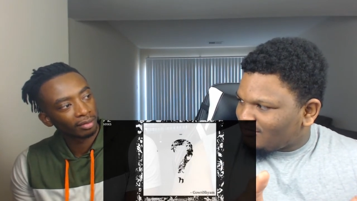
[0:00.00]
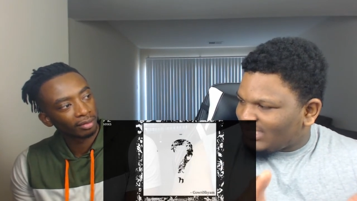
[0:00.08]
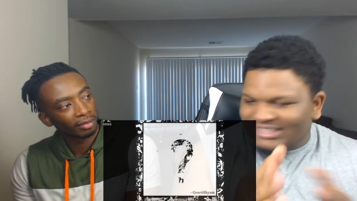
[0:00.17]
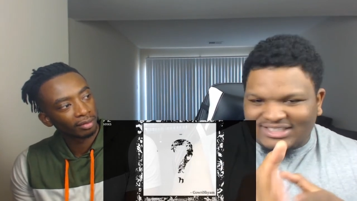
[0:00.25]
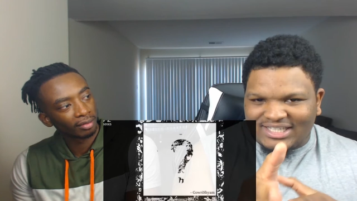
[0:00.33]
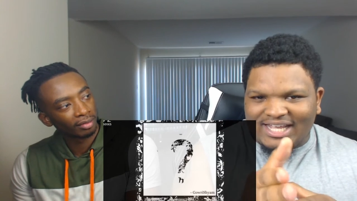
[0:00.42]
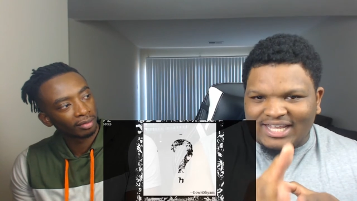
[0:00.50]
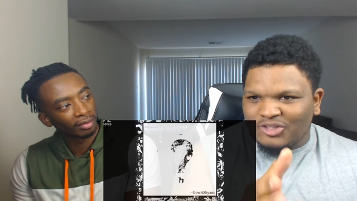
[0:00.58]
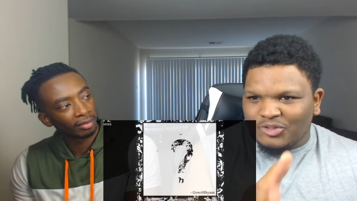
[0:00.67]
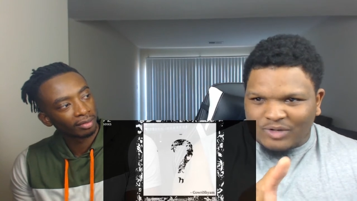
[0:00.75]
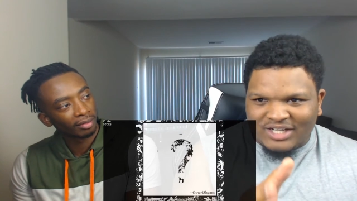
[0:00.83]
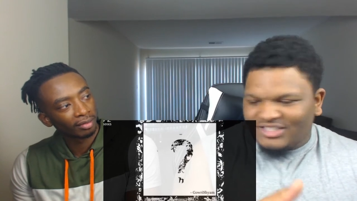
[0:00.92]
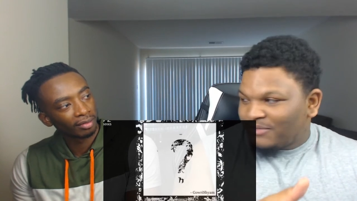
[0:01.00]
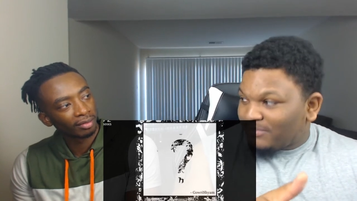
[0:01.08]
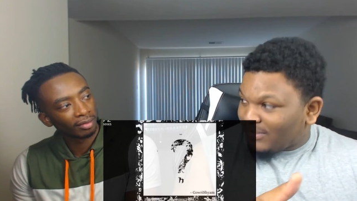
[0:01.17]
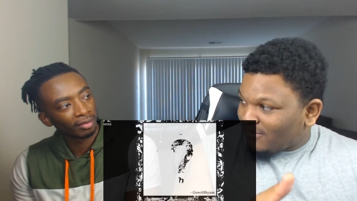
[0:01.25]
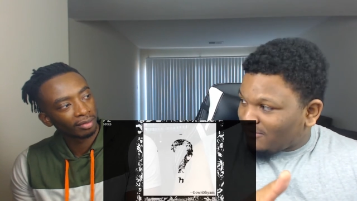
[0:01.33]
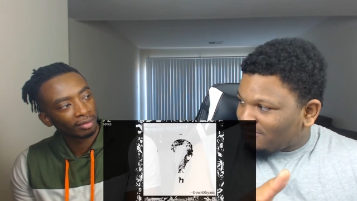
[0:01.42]
Speaker 1: It's not at the right
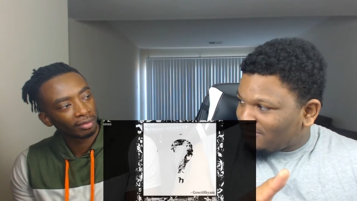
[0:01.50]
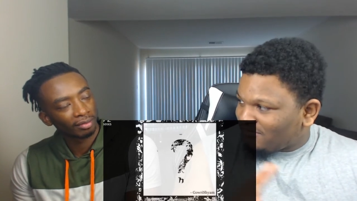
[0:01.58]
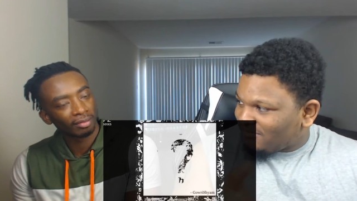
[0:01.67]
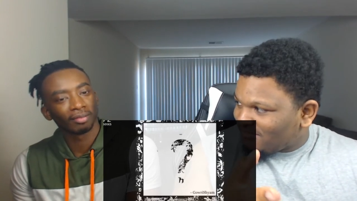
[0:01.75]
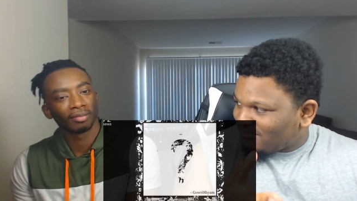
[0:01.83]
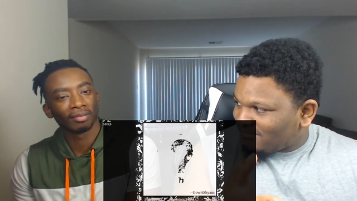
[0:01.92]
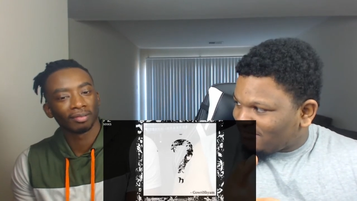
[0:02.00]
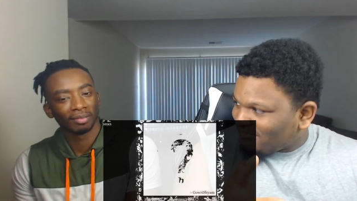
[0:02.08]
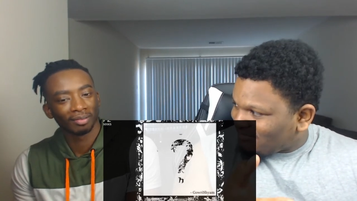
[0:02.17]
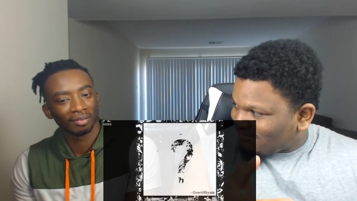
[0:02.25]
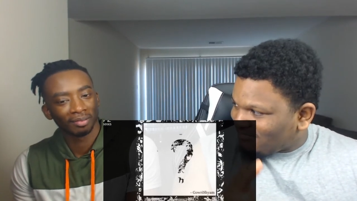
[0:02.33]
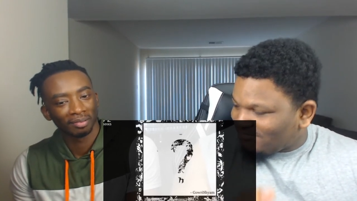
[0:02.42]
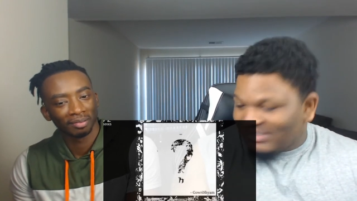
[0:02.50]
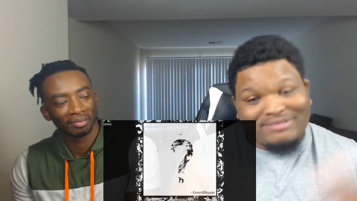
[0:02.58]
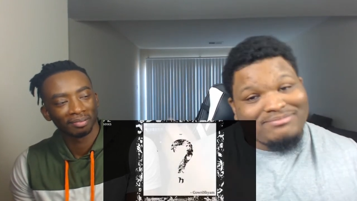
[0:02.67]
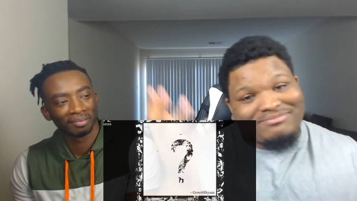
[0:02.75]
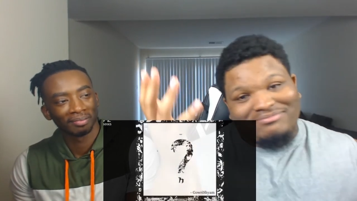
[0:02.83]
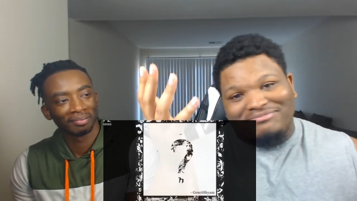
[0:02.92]
tempo. Mm.
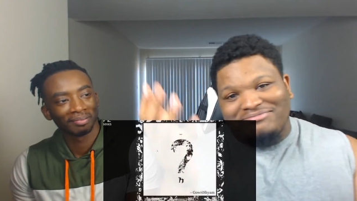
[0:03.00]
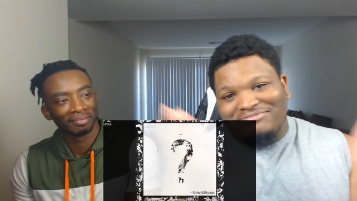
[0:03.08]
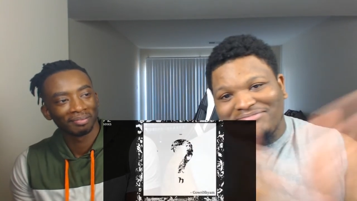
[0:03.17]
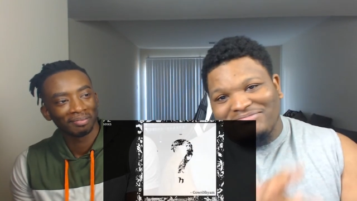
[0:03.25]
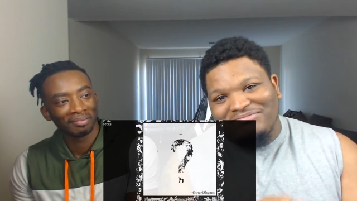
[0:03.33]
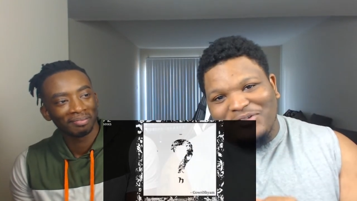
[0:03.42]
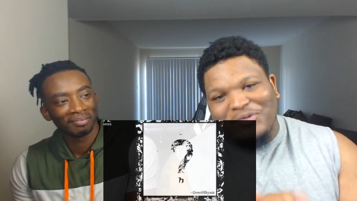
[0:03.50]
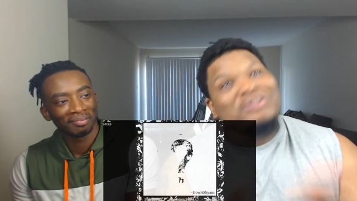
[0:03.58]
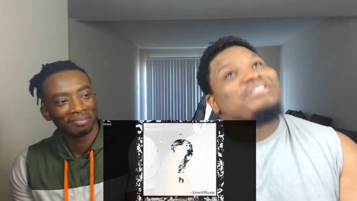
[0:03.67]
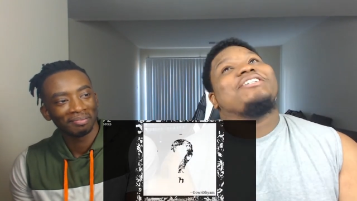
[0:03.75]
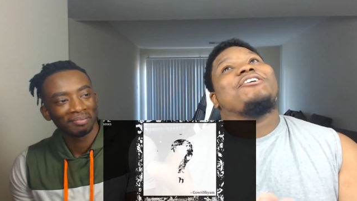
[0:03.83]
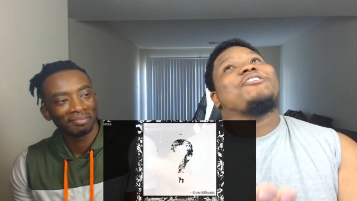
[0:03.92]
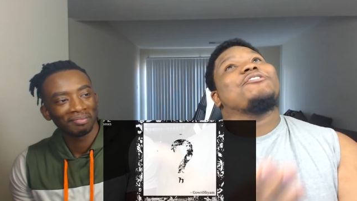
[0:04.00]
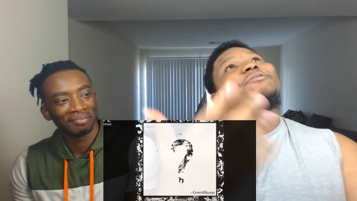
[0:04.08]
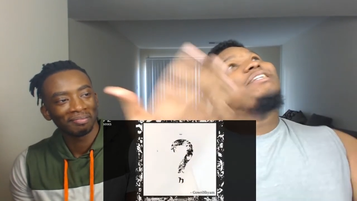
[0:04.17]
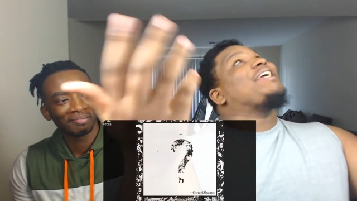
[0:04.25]
the one song you would have